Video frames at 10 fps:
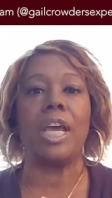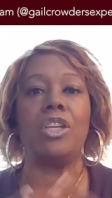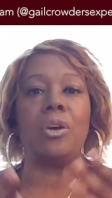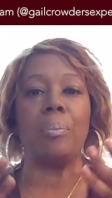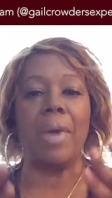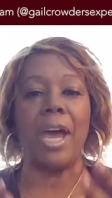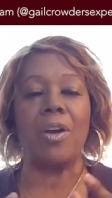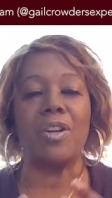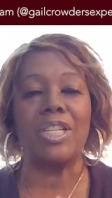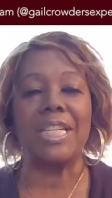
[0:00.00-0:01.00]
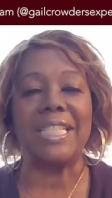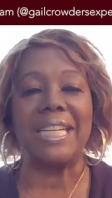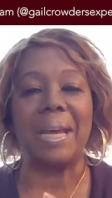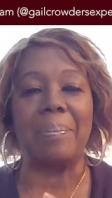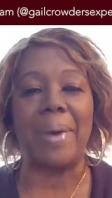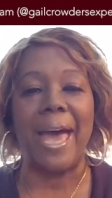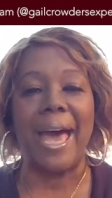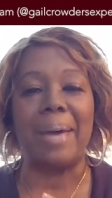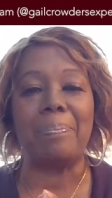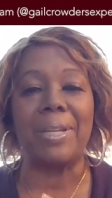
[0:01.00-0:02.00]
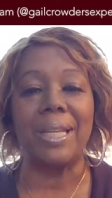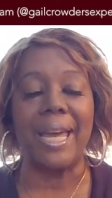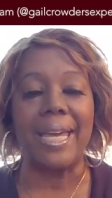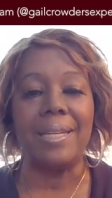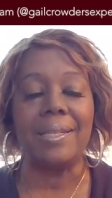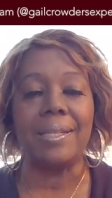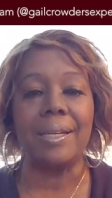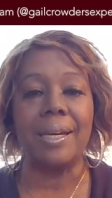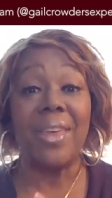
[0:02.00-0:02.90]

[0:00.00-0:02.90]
and your marriage is in a bad place,